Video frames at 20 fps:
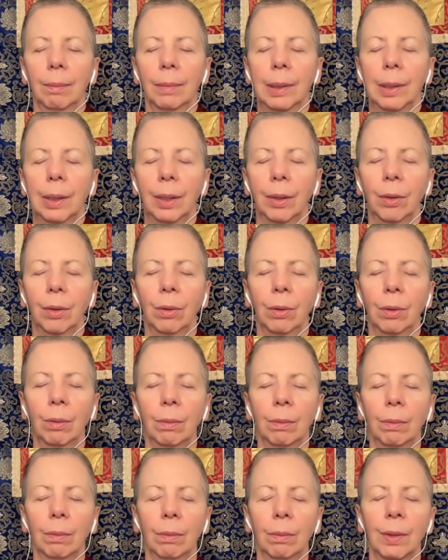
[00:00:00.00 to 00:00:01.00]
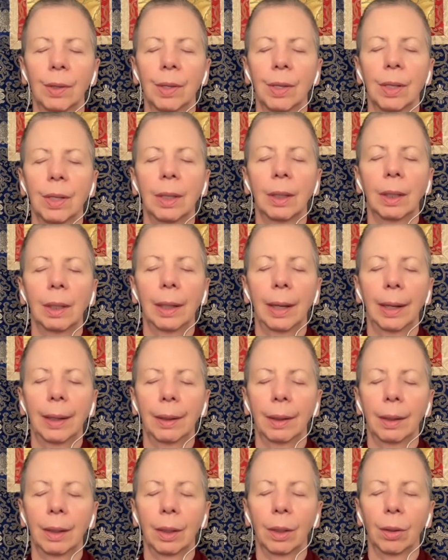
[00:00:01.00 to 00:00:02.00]
But yet you're still
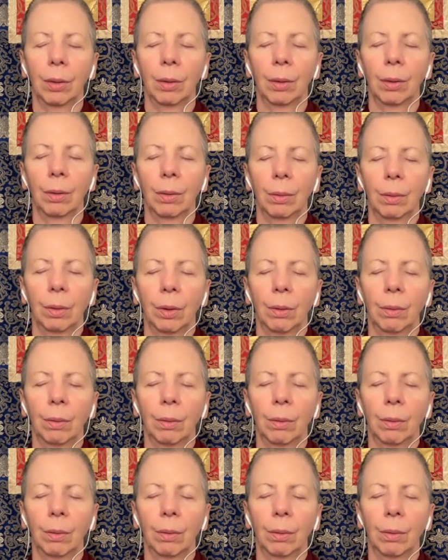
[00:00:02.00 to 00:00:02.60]
lengthening.